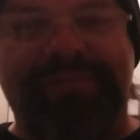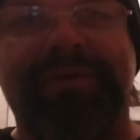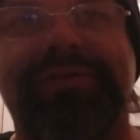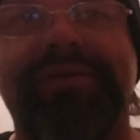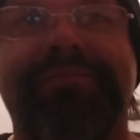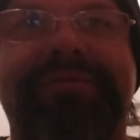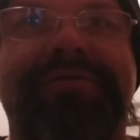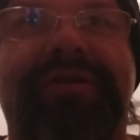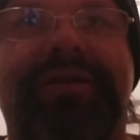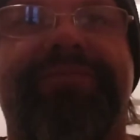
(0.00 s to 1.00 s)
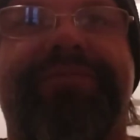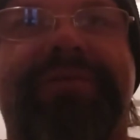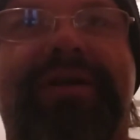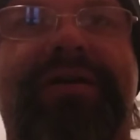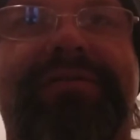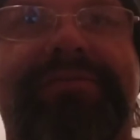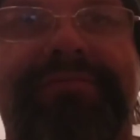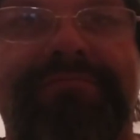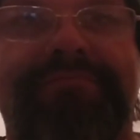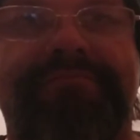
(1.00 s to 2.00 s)
he goes in a restaurant and
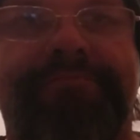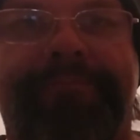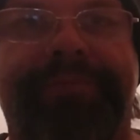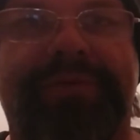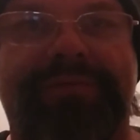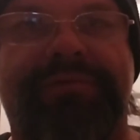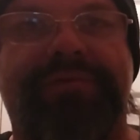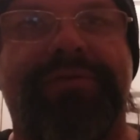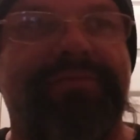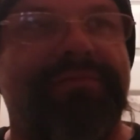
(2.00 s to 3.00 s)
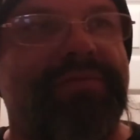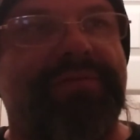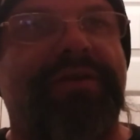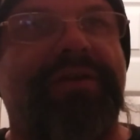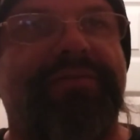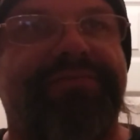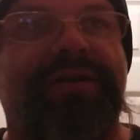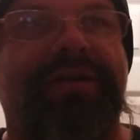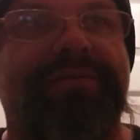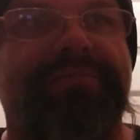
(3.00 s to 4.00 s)
he's asking the waitress, I believe
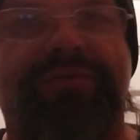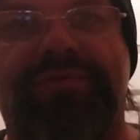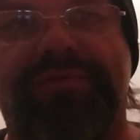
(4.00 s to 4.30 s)
it was,